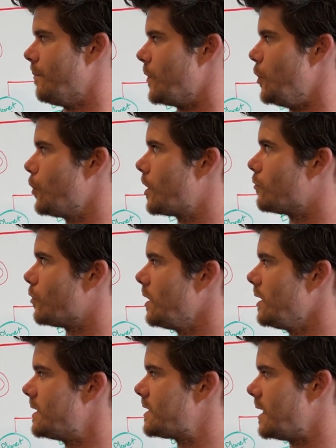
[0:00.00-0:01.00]
you can
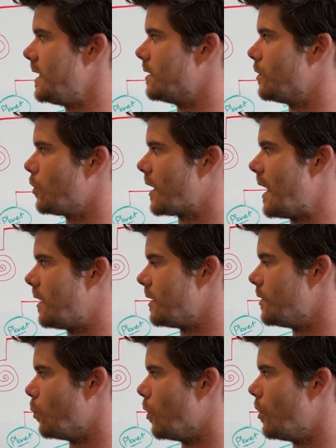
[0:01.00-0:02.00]
really see and look out in
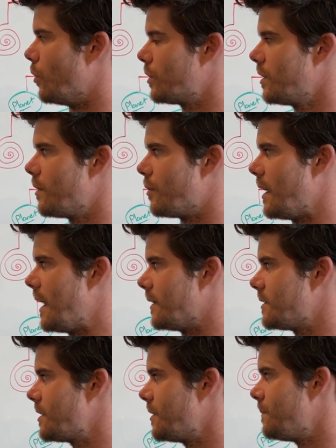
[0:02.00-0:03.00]
the world
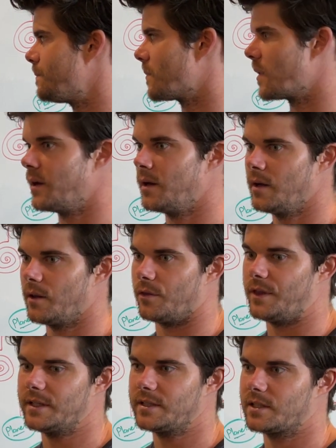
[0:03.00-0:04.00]
that
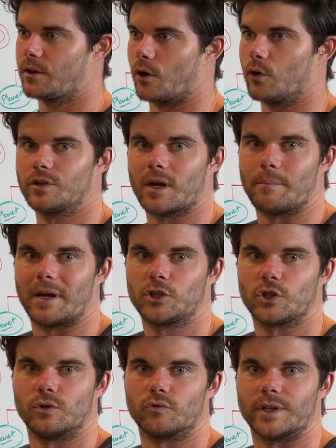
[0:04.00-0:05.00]
this third
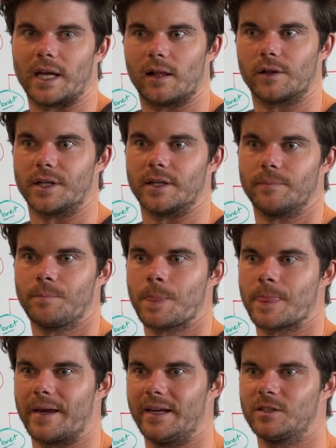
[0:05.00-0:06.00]
dimensional reality
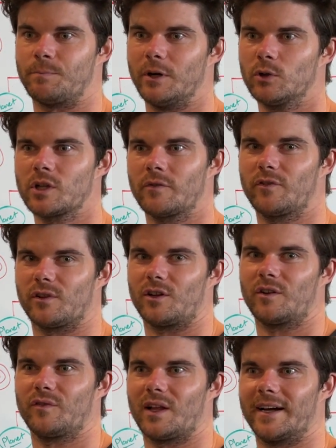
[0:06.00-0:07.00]
is built off a lot
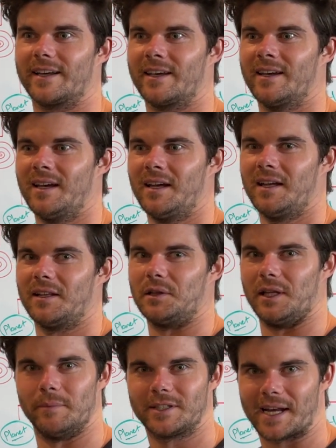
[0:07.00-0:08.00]
of
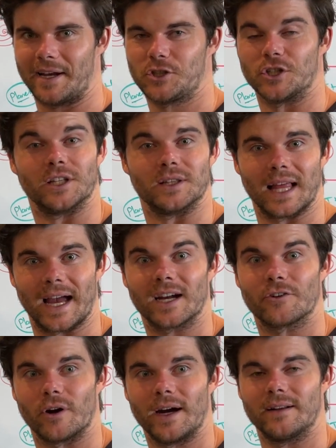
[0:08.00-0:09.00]
limitation and
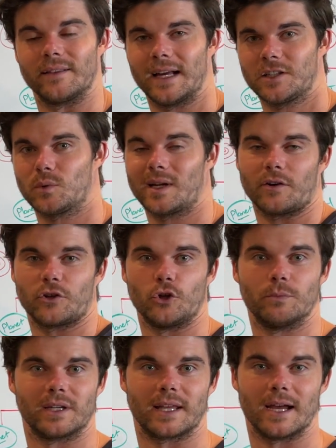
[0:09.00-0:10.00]
lack, right? That's what our
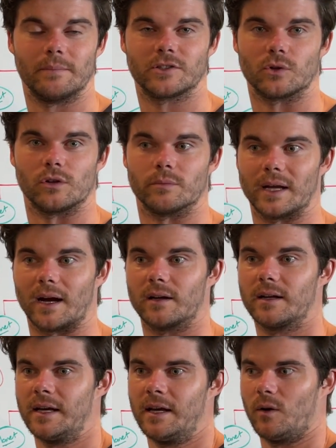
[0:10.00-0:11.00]
human game is all about.
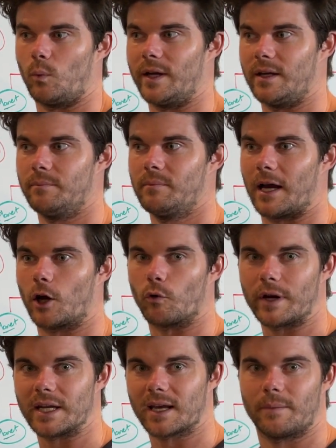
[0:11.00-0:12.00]
We
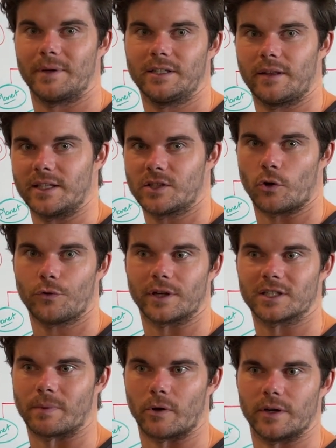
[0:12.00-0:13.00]
agree to come into this earth
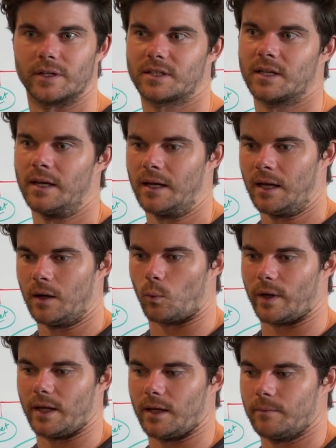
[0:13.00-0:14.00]
experience.
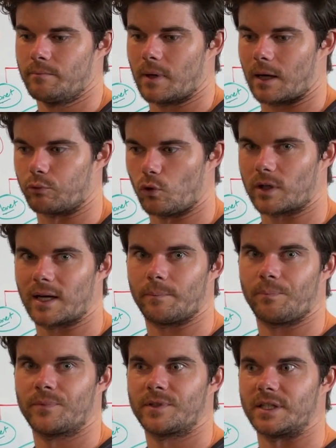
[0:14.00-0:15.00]
We are brought
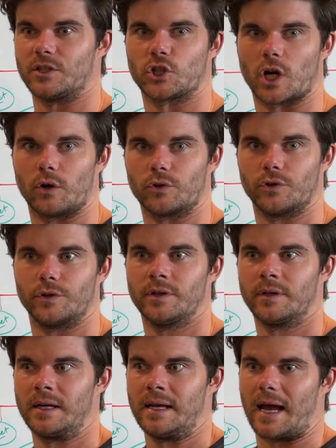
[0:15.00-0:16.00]
up since childhood,
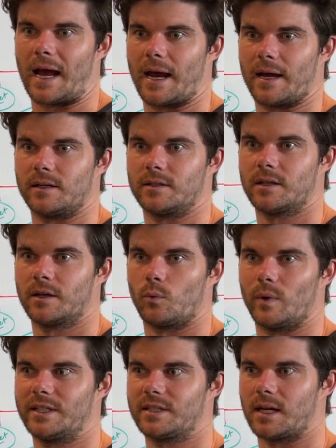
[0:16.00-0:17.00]
and
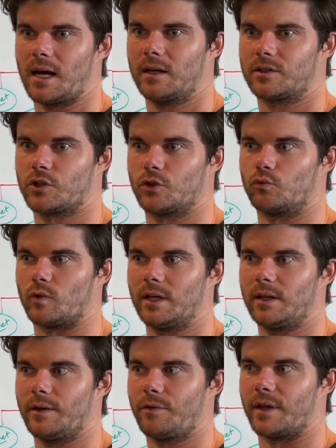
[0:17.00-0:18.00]
we start to
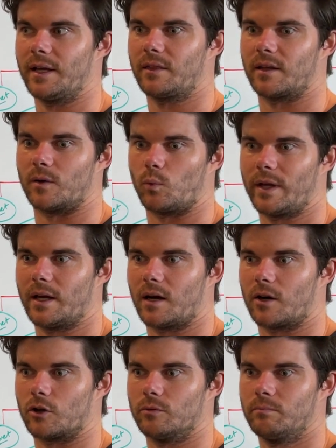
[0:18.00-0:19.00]
really think that we
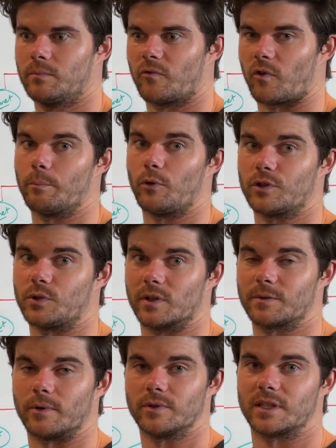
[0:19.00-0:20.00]
are, from personal
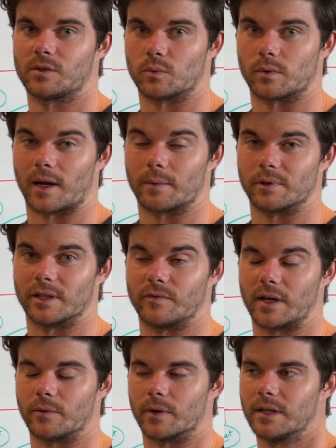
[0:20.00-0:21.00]
experience, this is what I believed
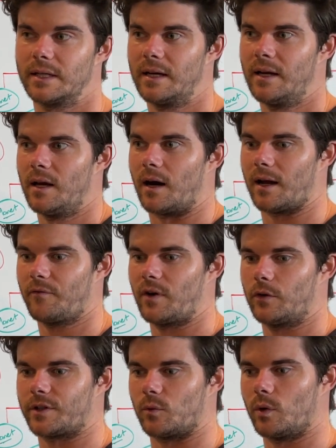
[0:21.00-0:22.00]
anyway, I
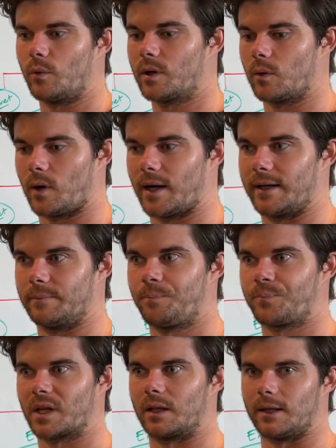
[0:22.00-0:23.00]
felt that we were quite
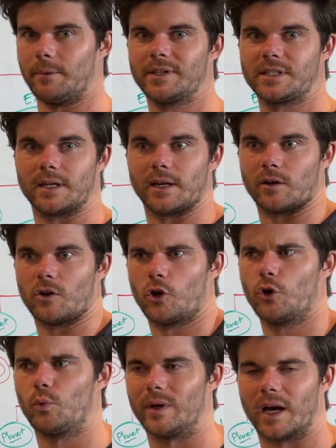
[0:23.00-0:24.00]
limited in
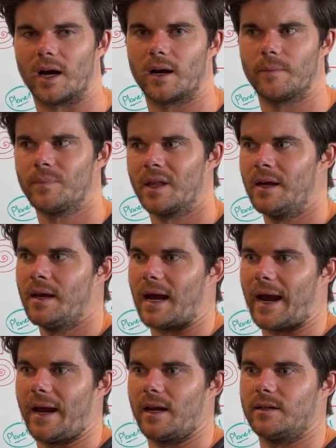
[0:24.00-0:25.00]
who we are,
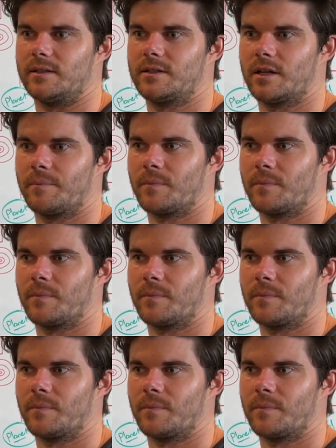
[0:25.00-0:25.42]
and